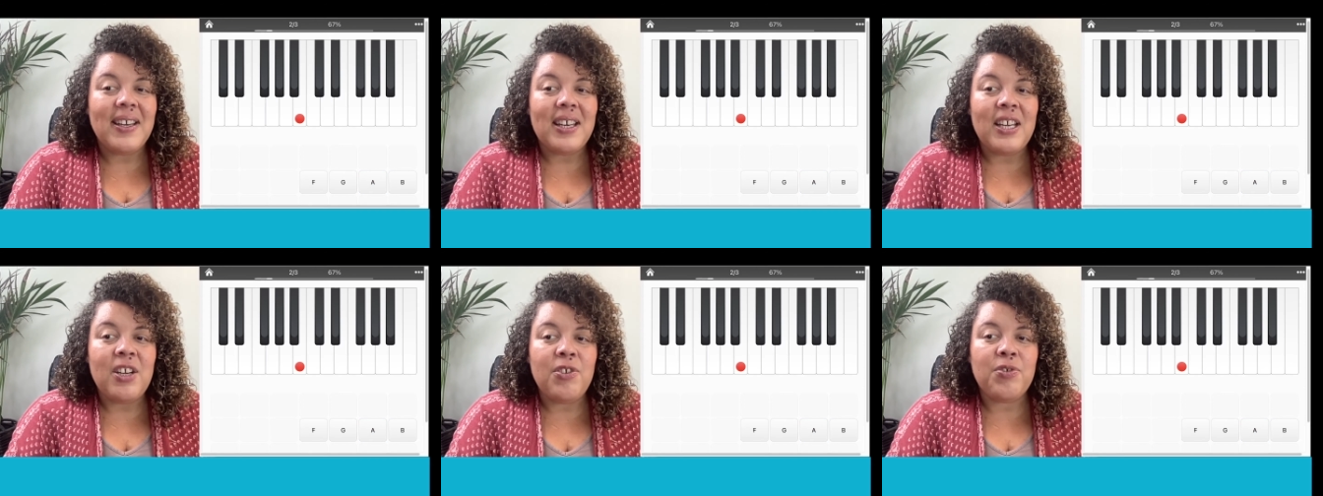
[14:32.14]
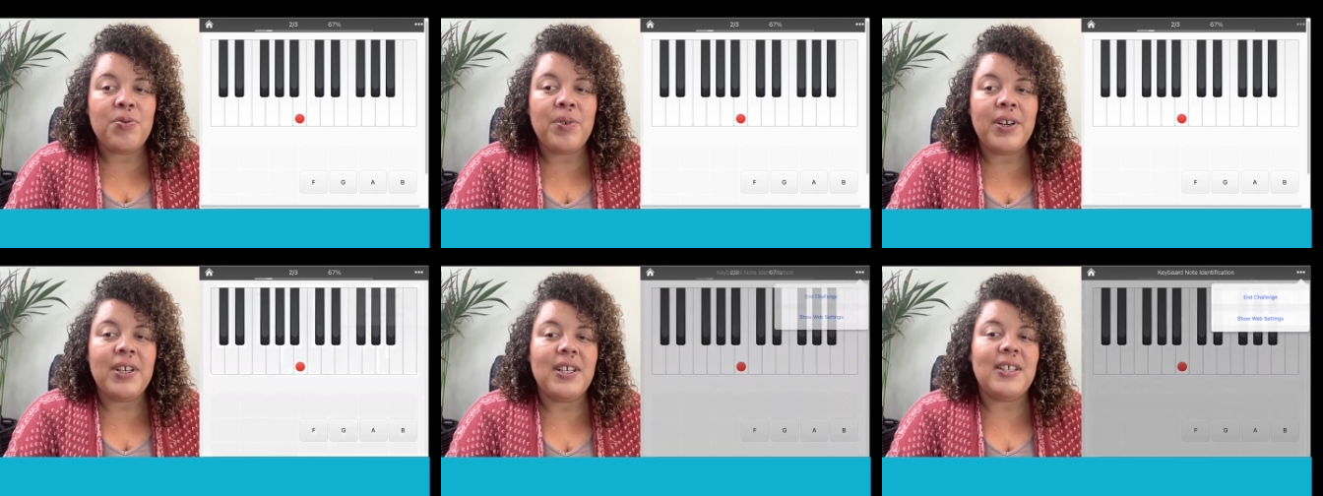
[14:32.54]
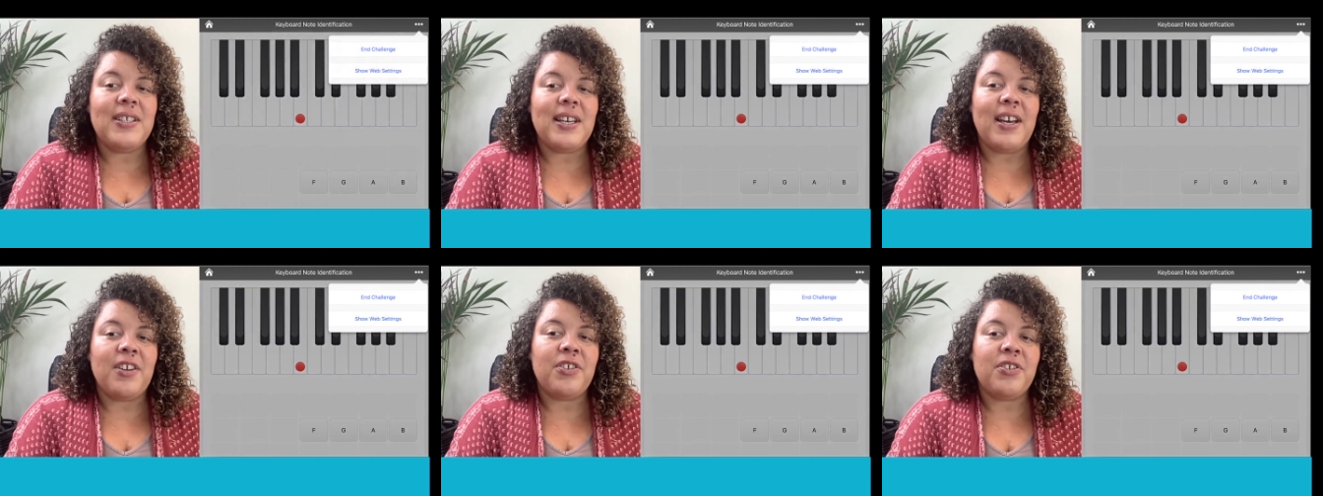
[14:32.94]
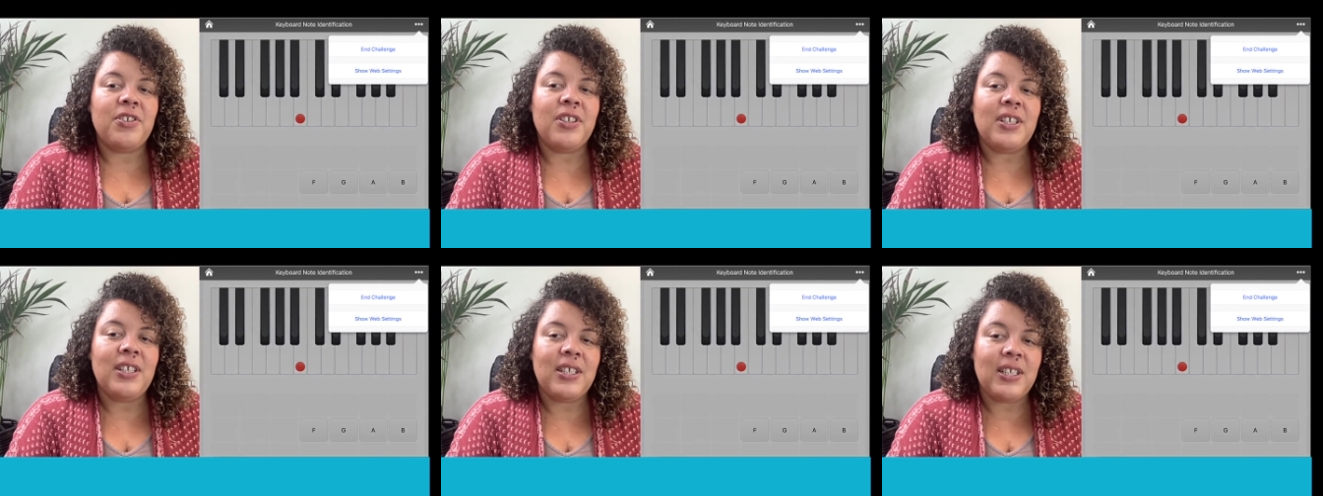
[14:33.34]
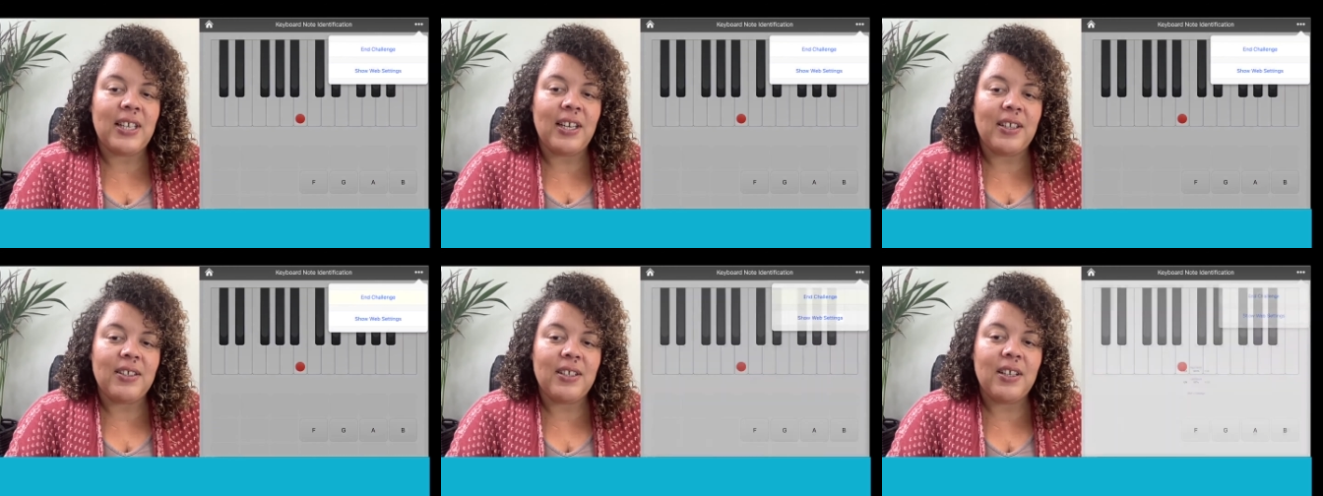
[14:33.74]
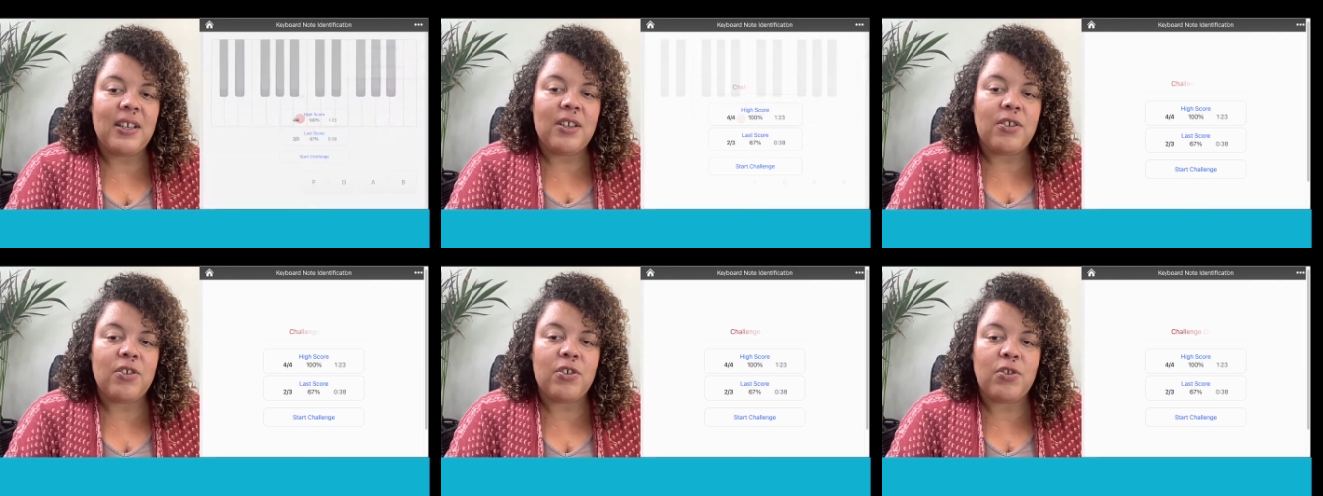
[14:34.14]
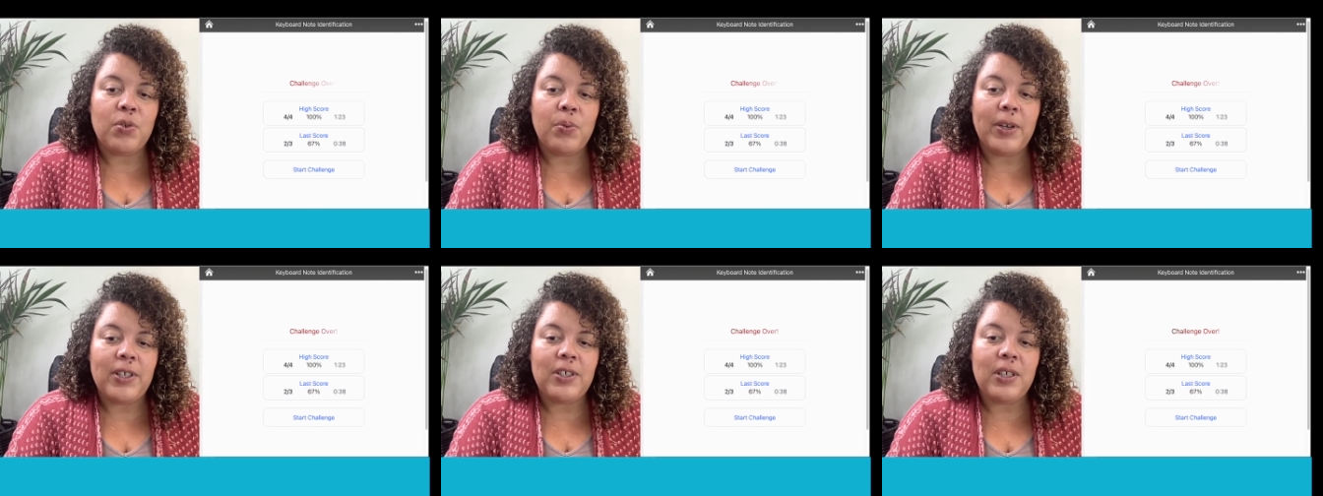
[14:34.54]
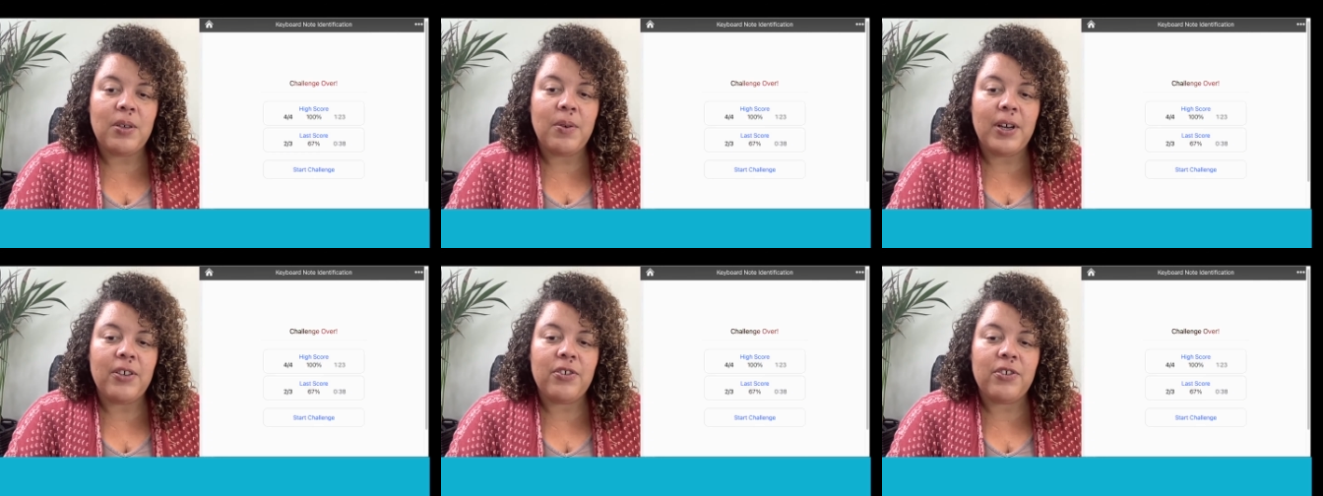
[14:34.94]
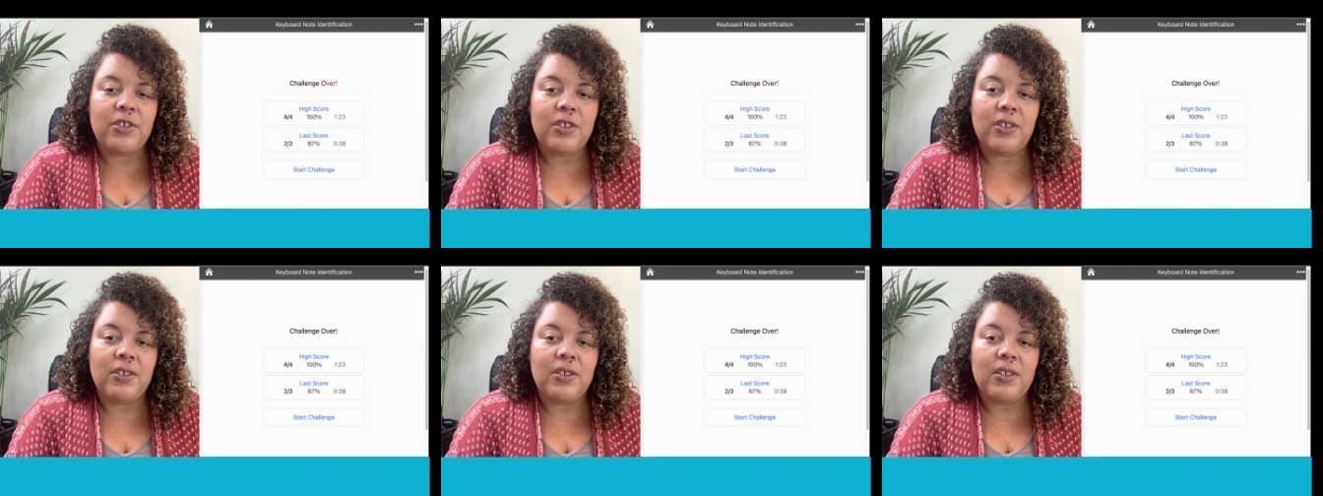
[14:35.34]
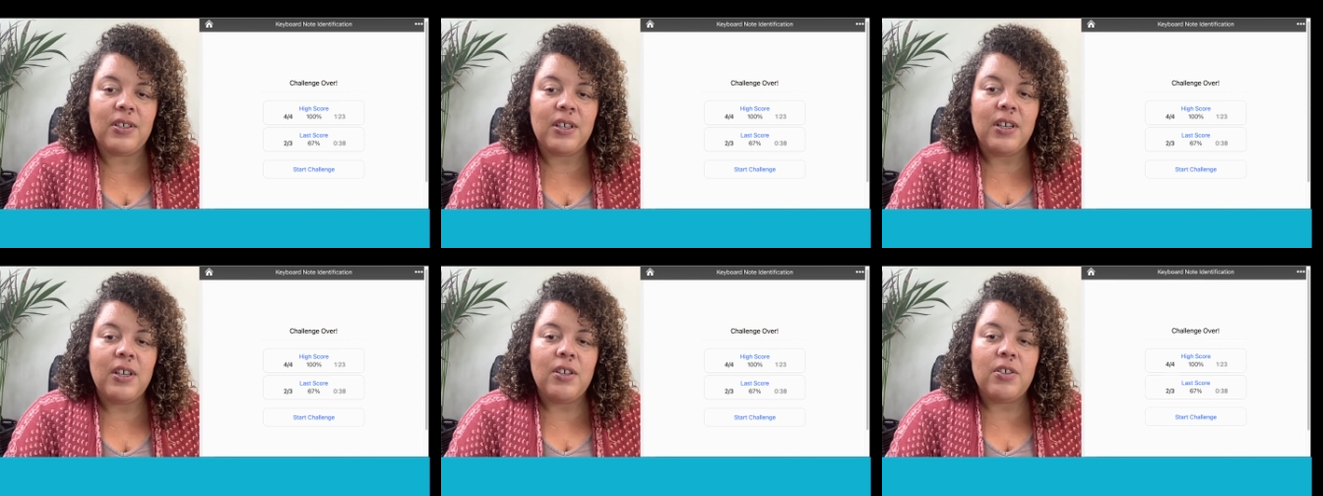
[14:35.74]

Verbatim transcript: Each one is actually set to twenty questions.